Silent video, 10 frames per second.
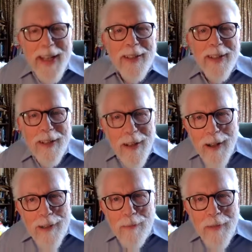in the
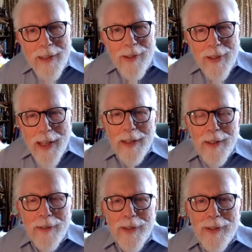cosmic
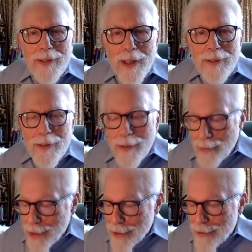scale of
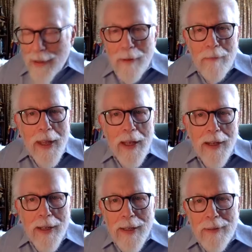incestuous uh,
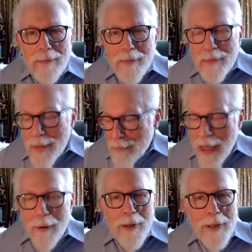uh,
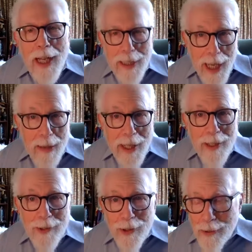power
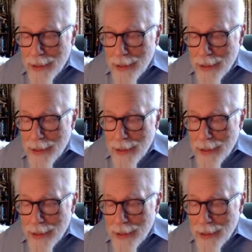dynamics,